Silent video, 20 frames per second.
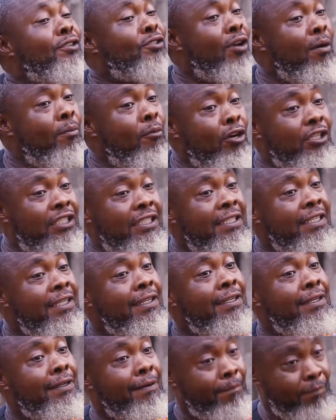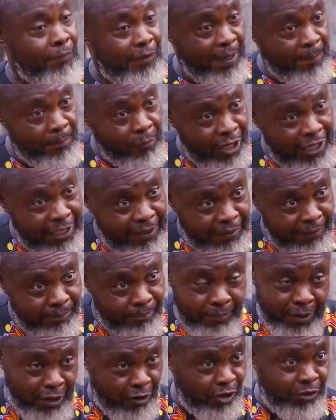Thank you so much. The
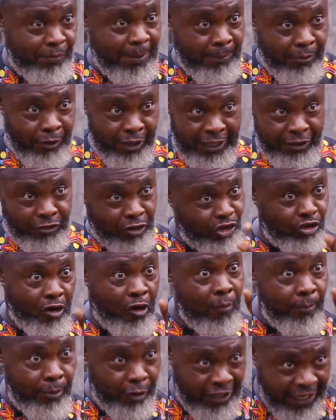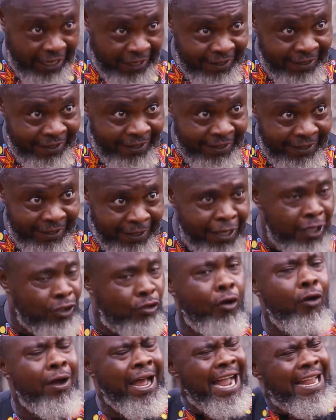money belongs to my brother, not your own brother.
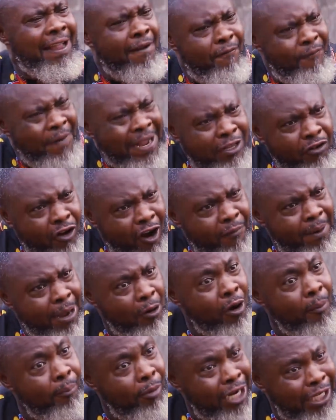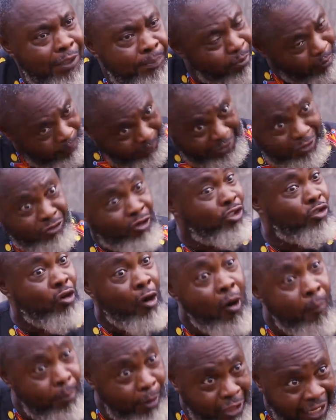So I am fighting over my own brother's property,
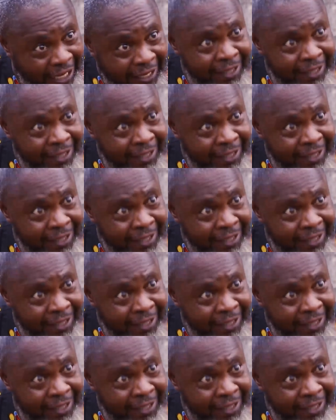not your own